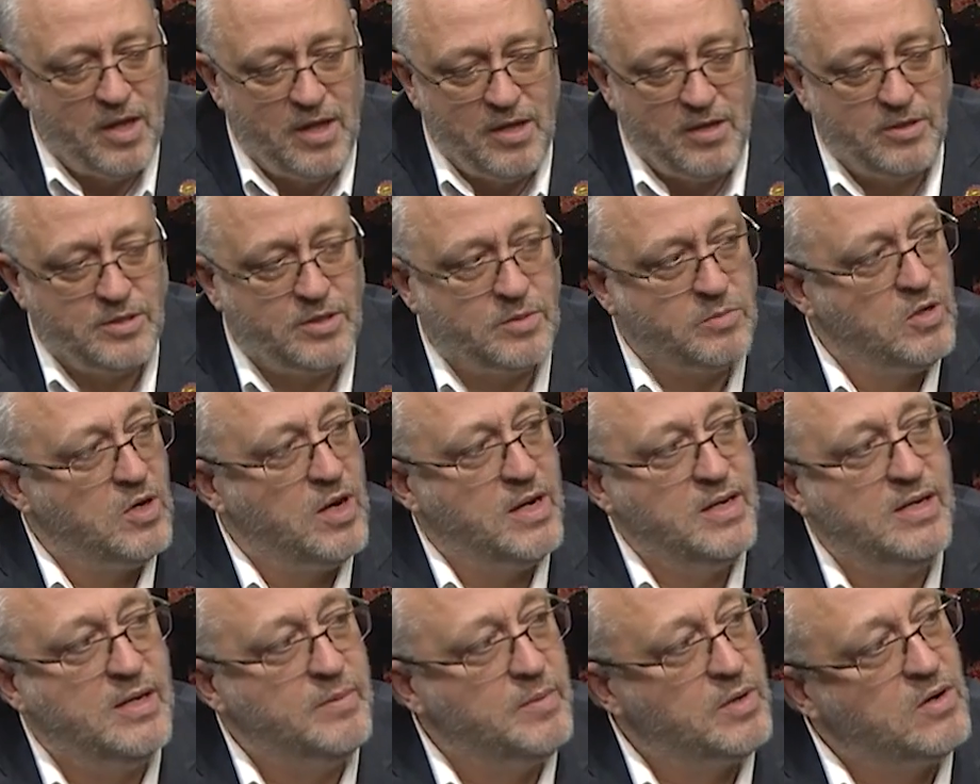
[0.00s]
there's some
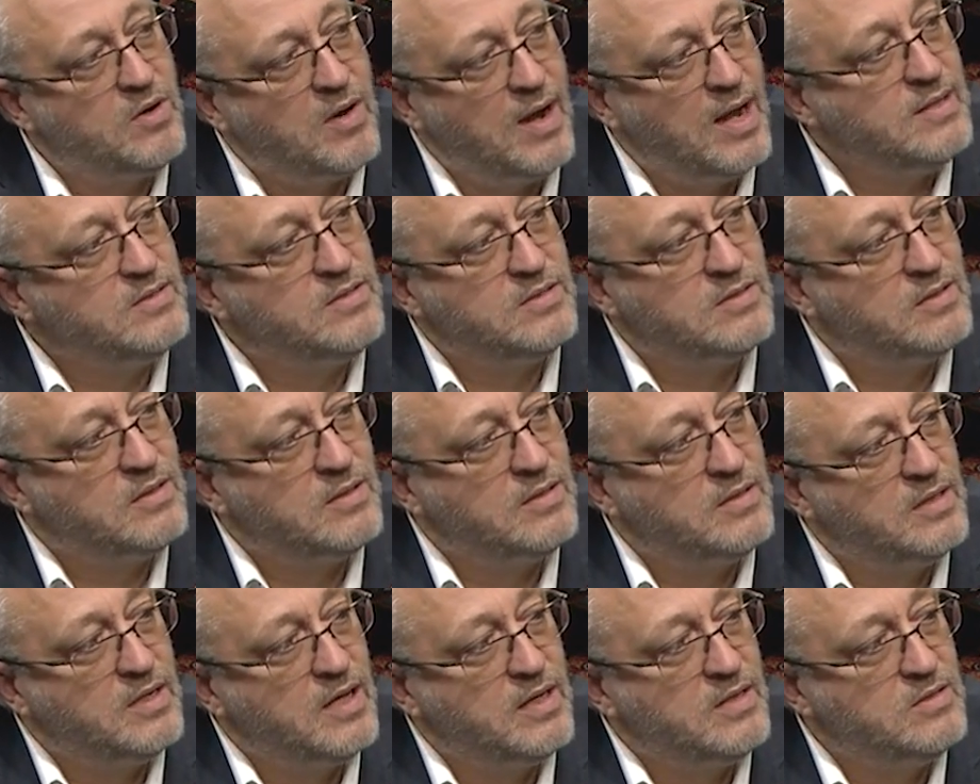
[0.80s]
great Democrats
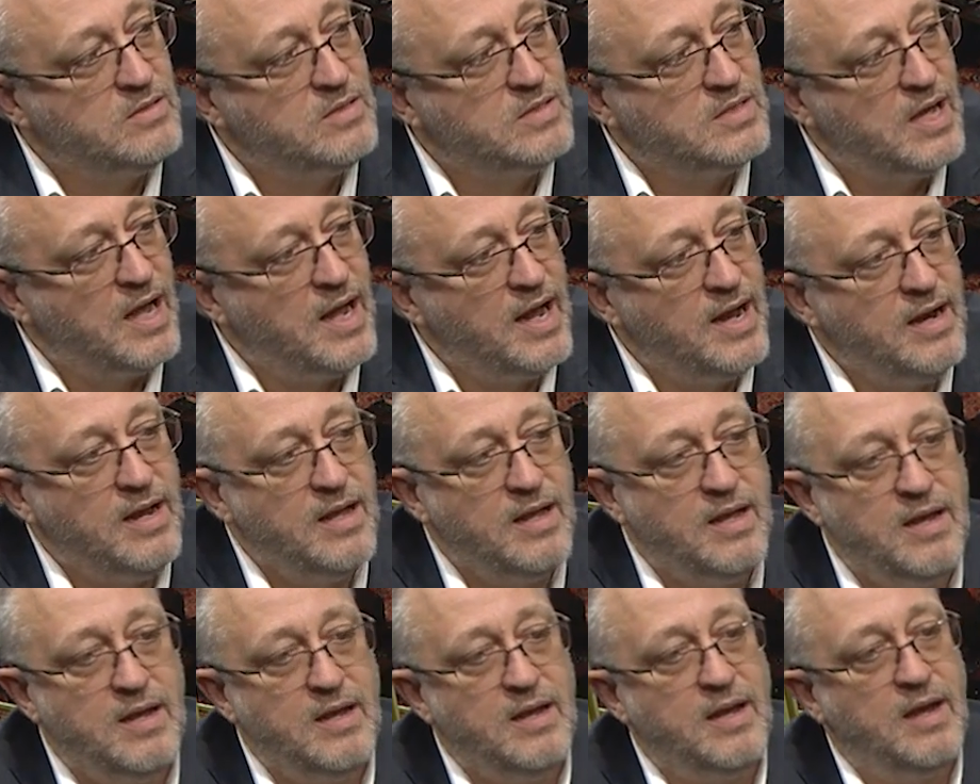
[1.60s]
on the other side
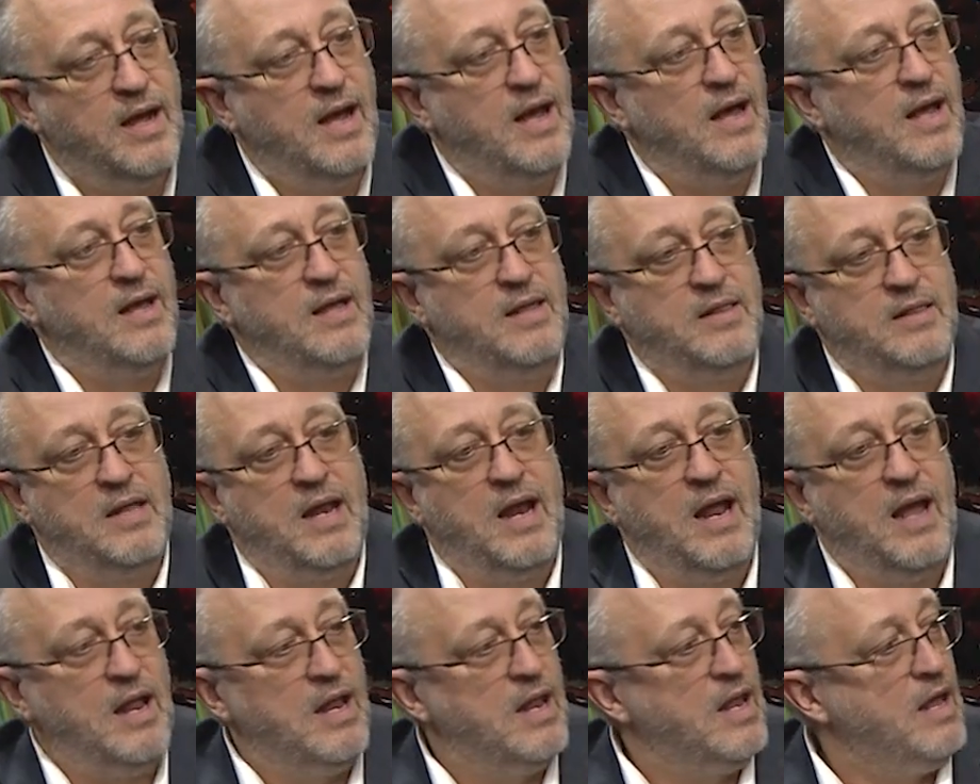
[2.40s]
uh, that
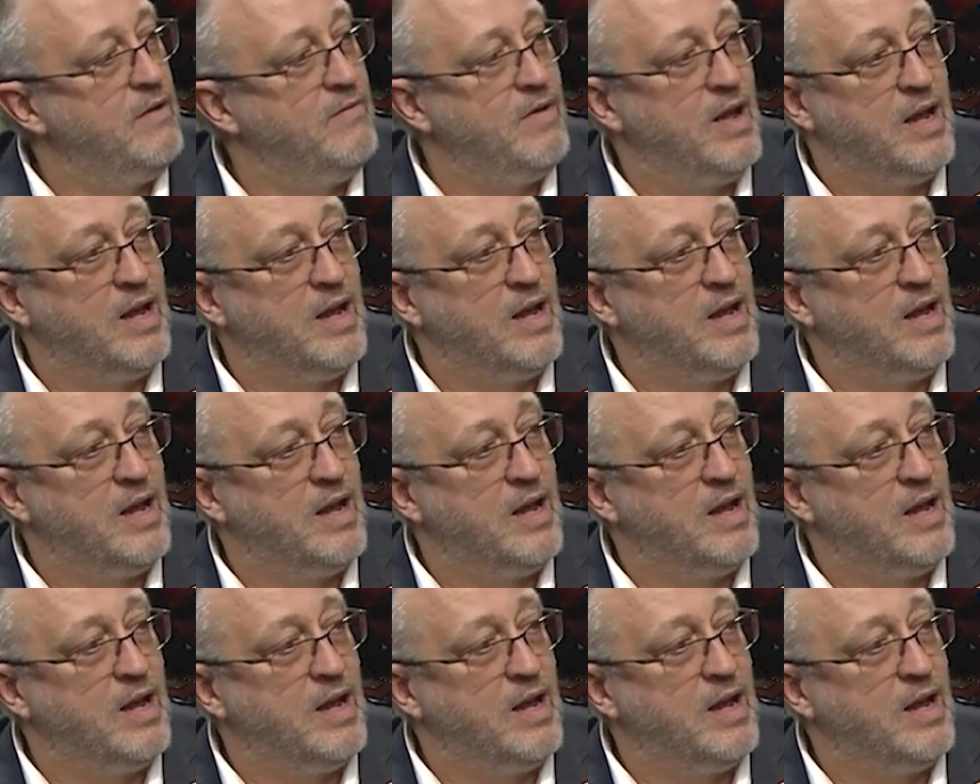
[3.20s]
I love.